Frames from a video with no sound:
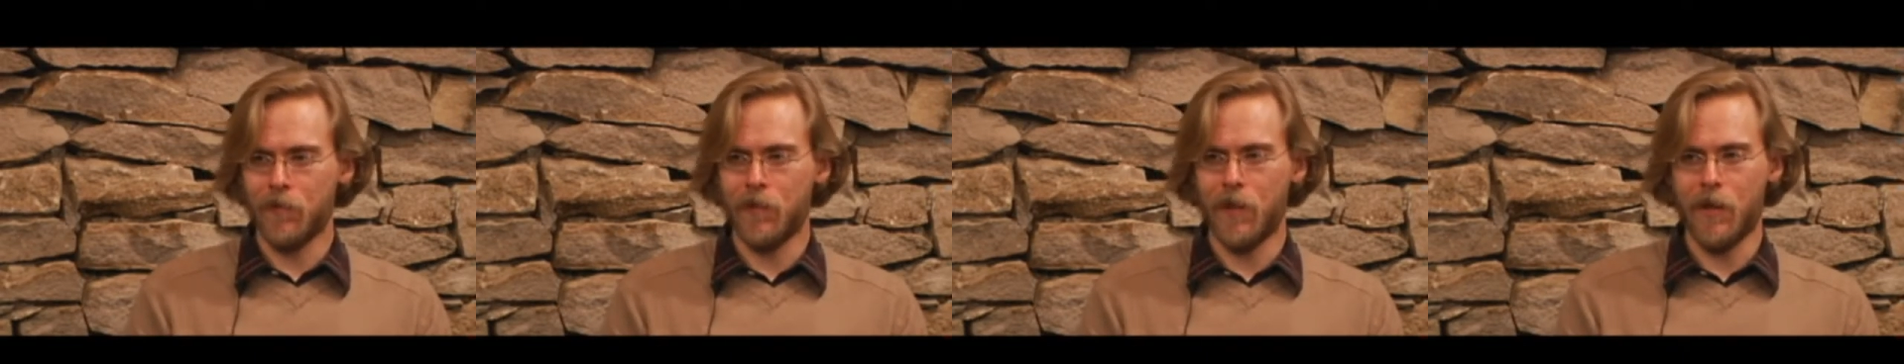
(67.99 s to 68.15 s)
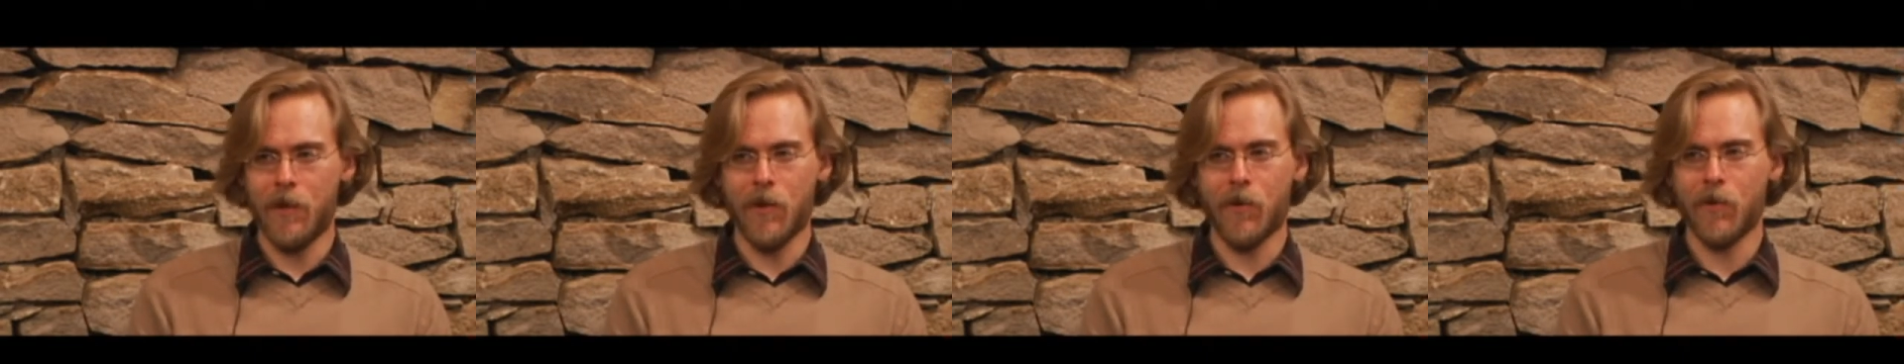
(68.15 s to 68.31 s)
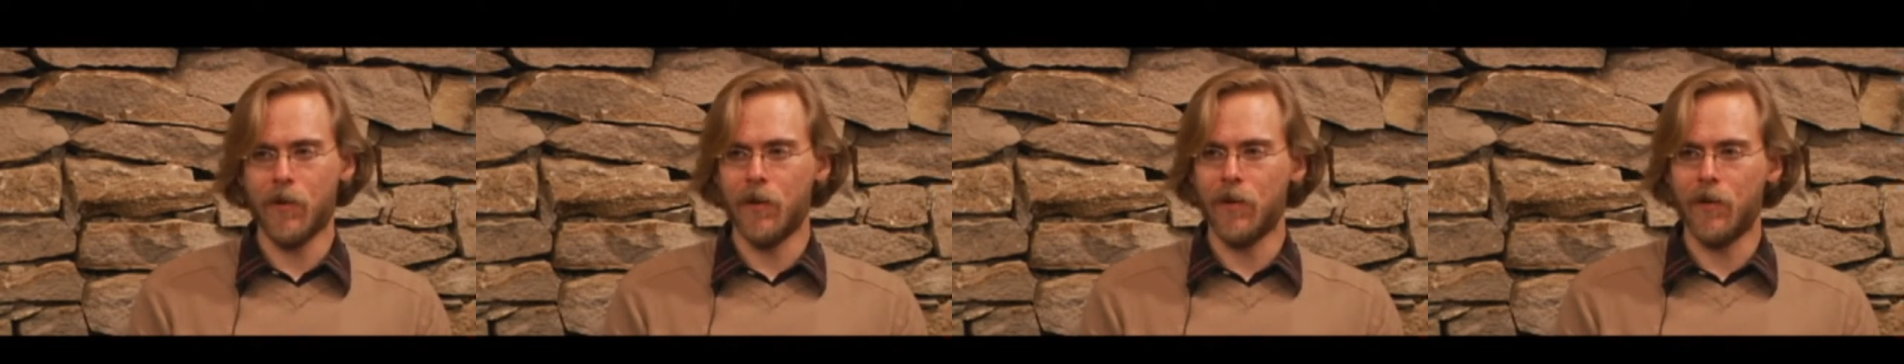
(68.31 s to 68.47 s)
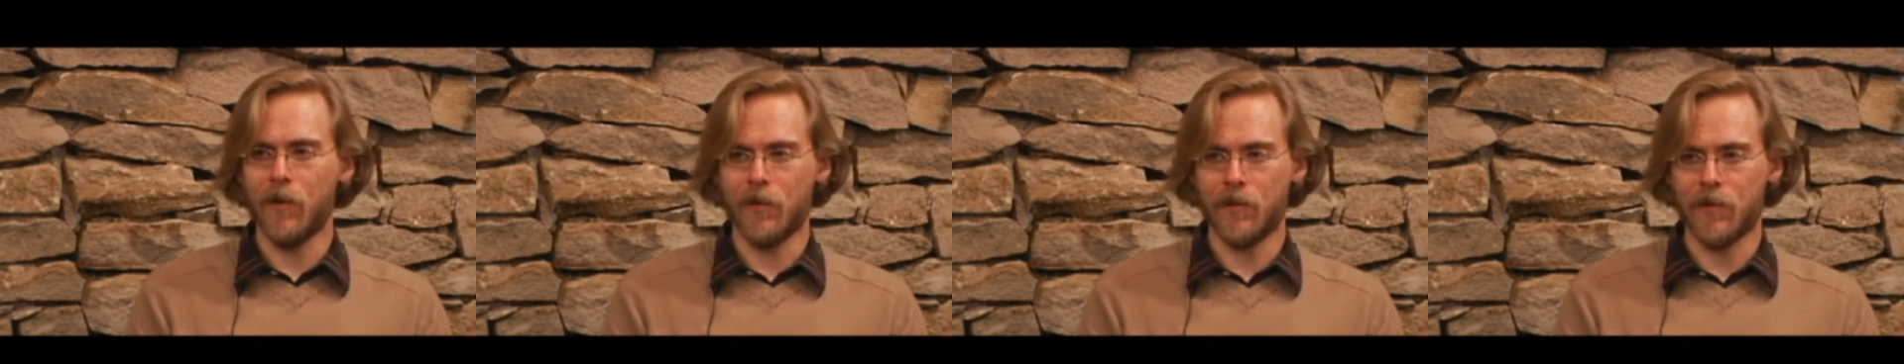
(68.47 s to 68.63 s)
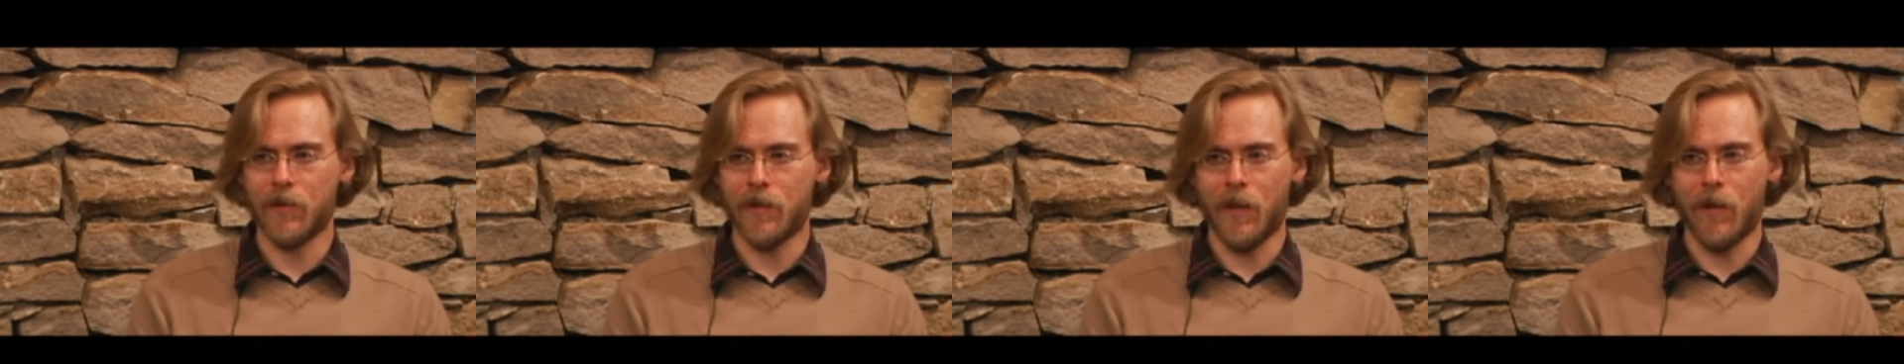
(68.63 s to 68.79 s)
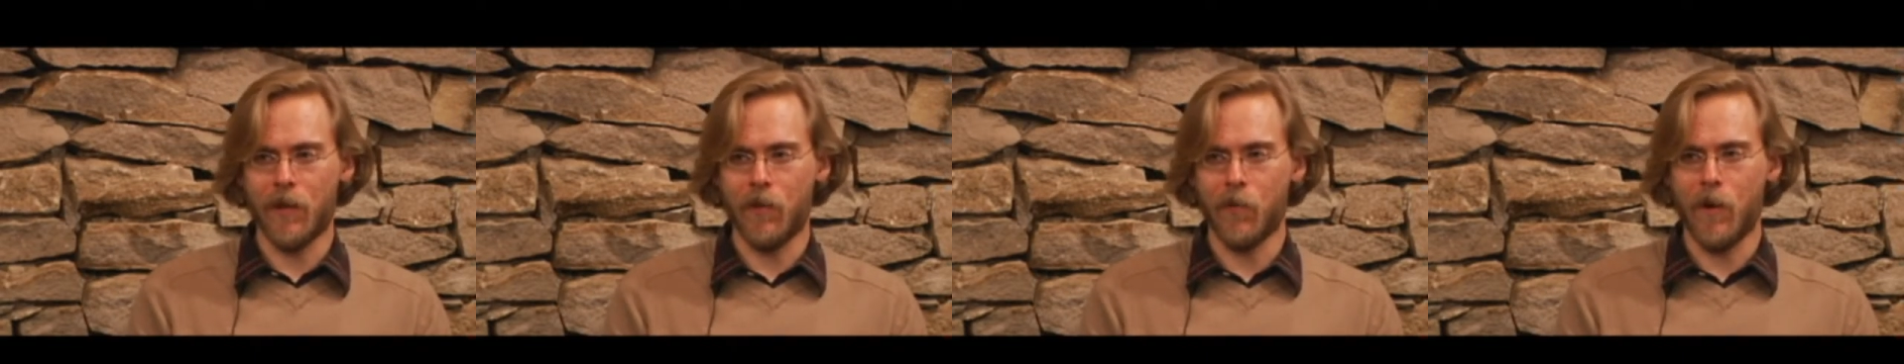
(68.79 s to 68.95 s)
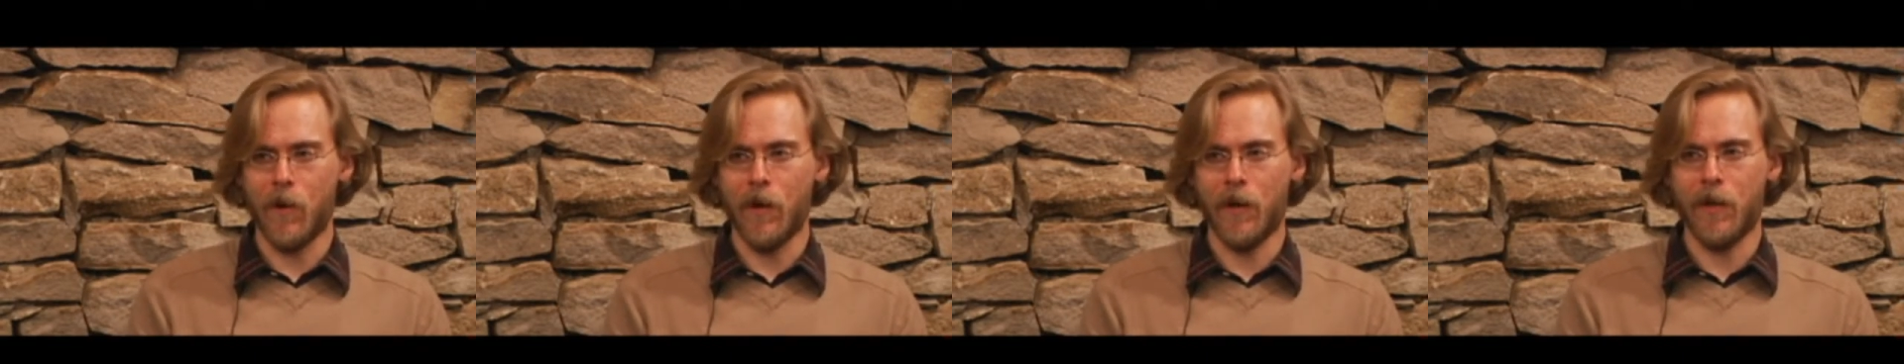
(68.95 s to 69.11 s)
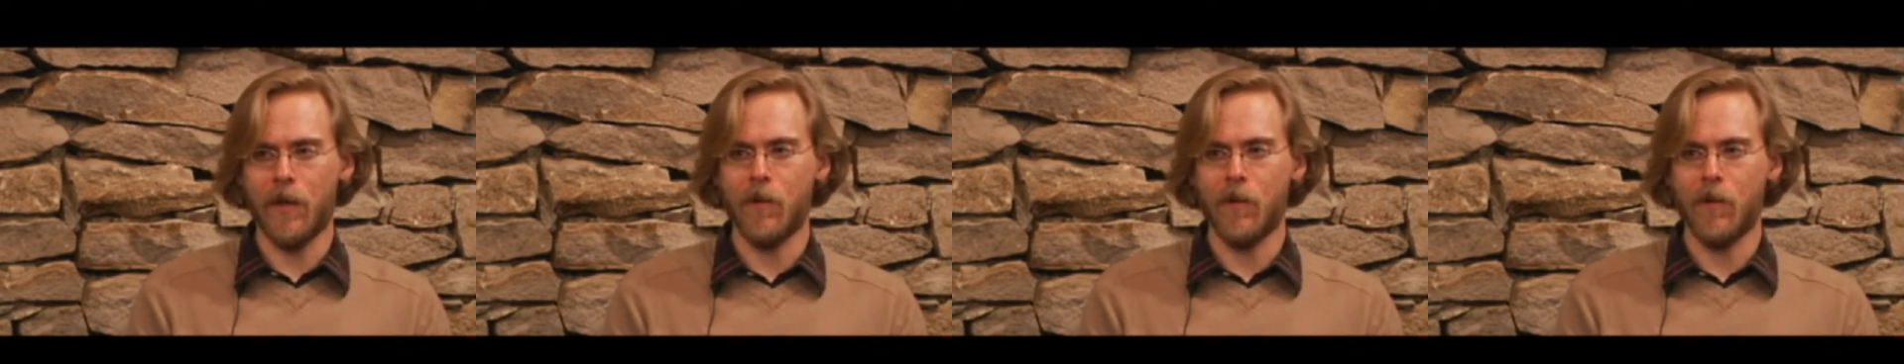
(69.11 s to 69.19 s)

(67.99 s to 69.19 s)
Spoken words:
they don't understand why